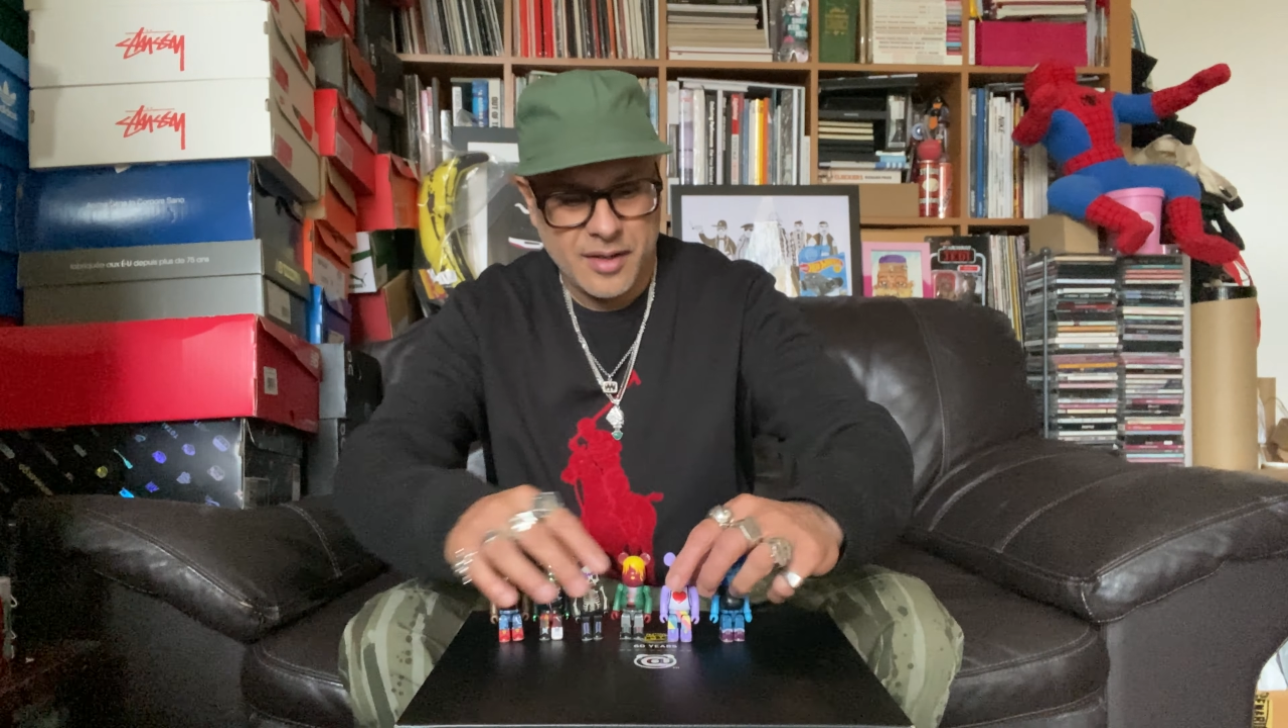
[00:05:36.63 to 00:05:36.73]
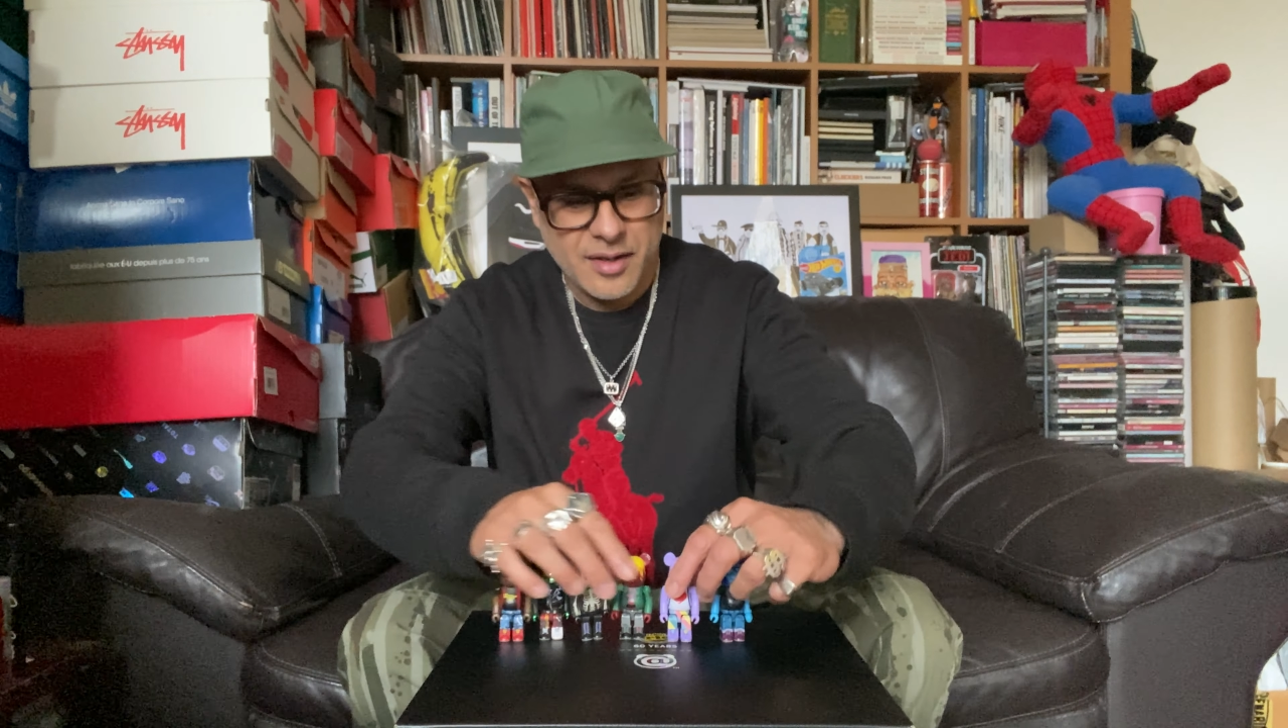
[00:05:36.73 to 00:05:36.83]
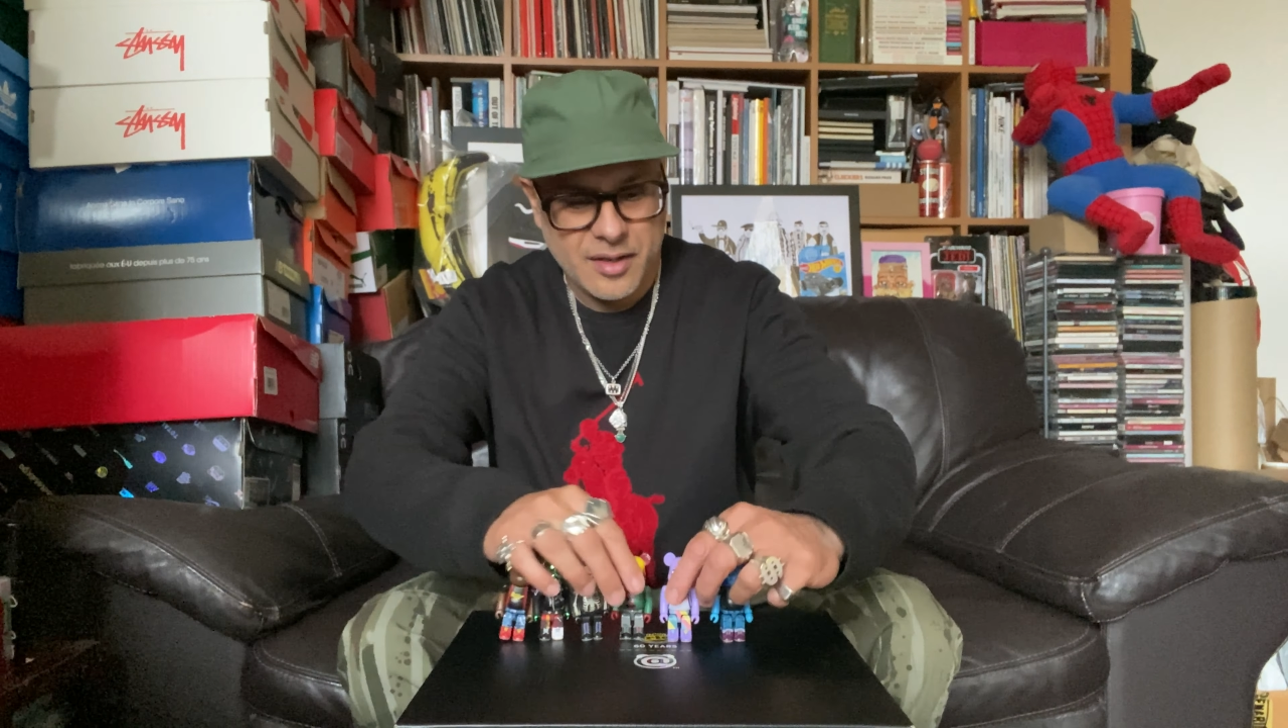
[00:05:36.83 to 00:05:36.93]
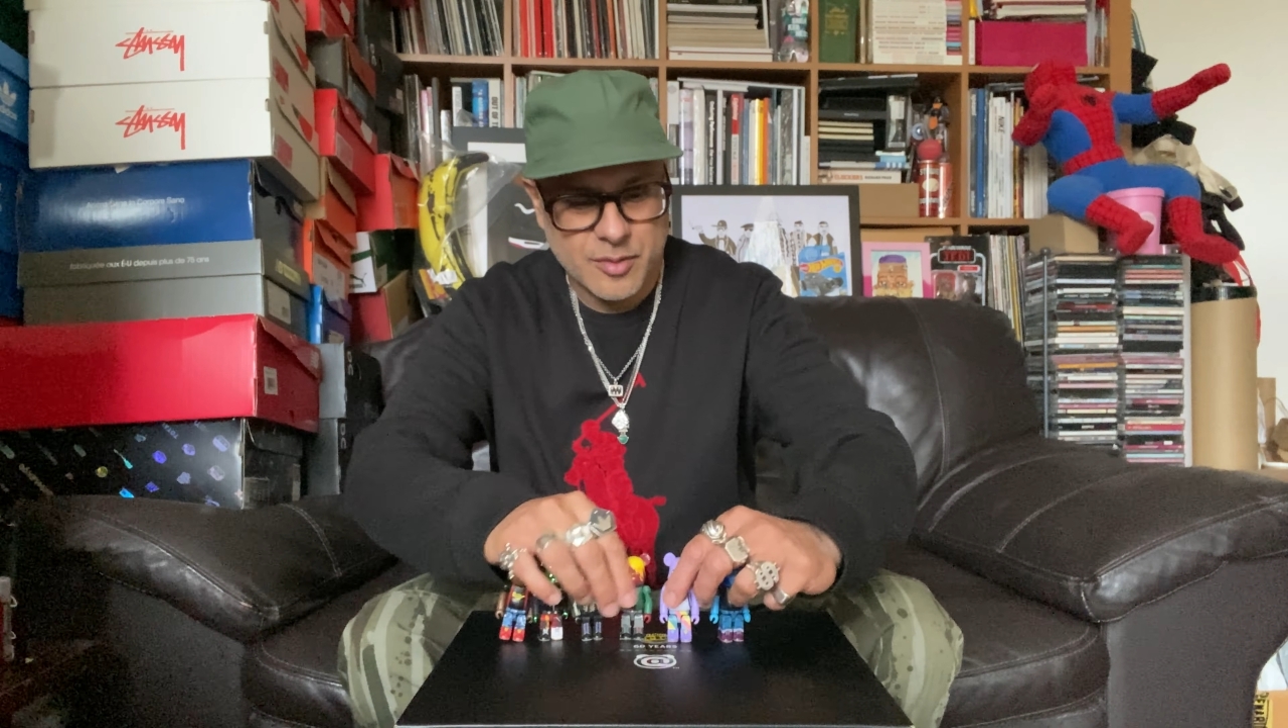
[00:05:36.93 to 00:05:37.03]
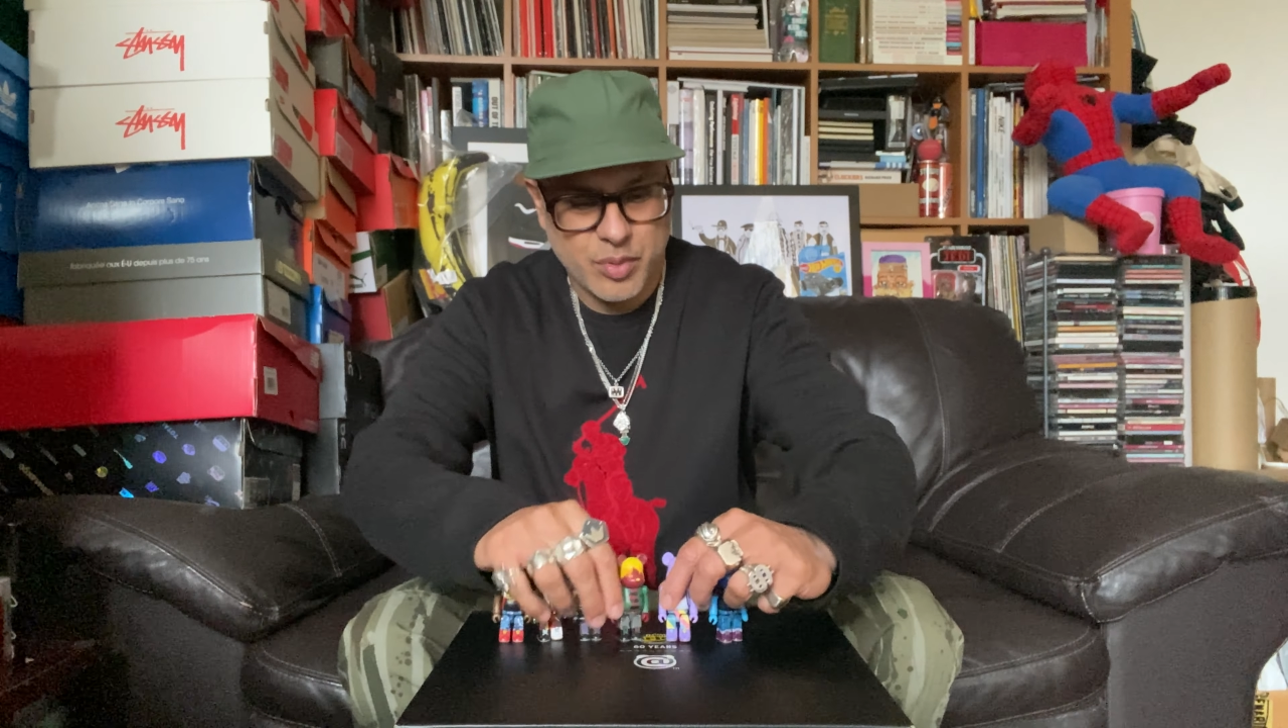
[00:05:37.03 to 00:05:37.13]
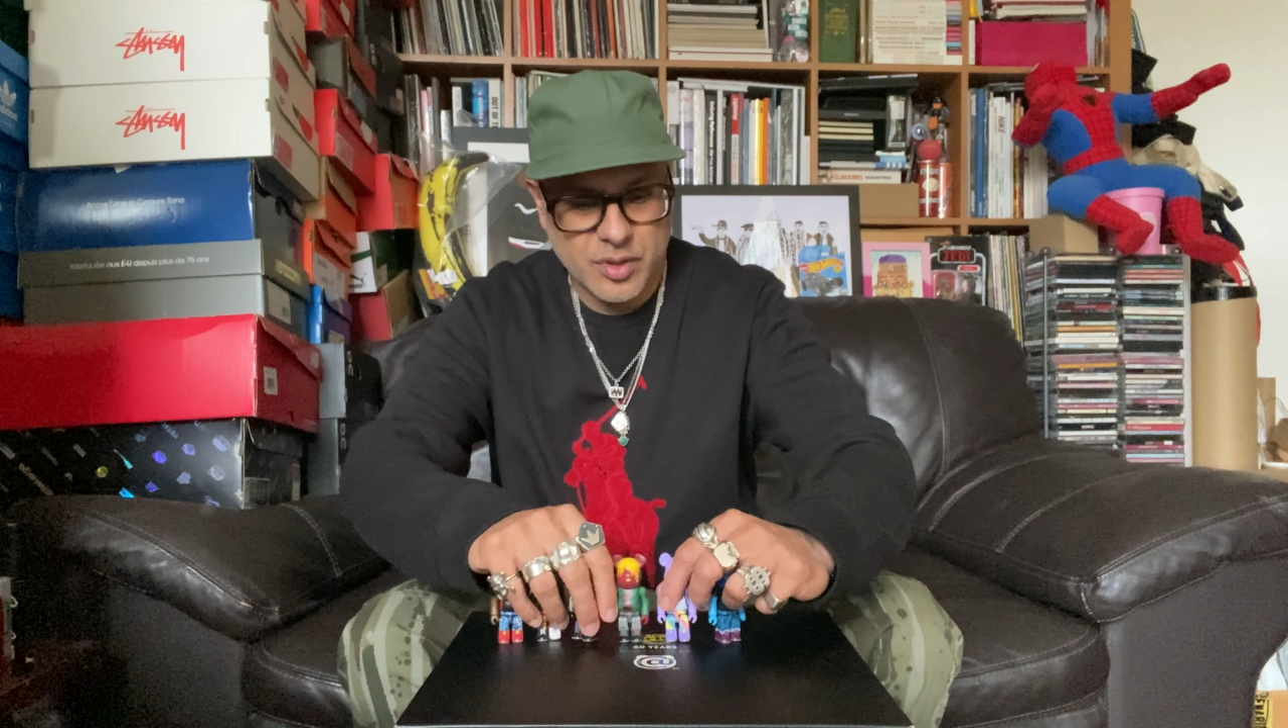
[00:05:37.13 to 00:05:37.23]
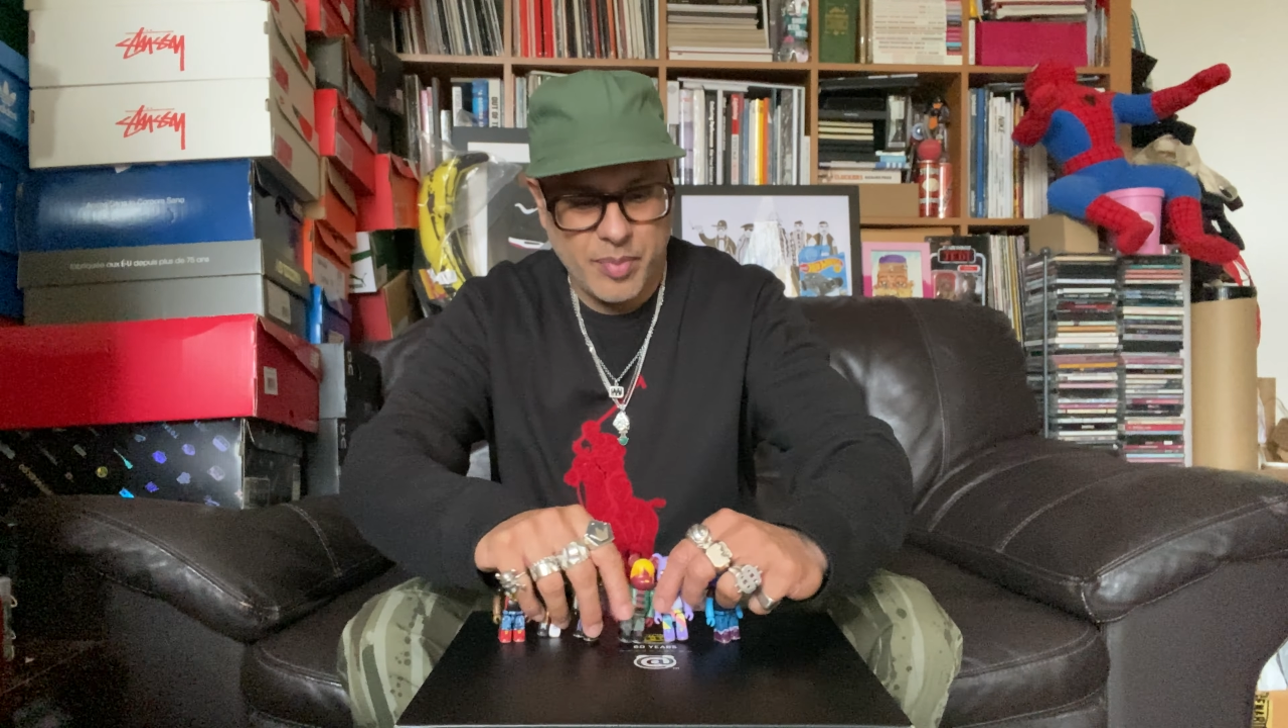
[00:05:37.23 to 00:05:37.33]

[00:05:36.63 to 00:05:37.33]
Let's put the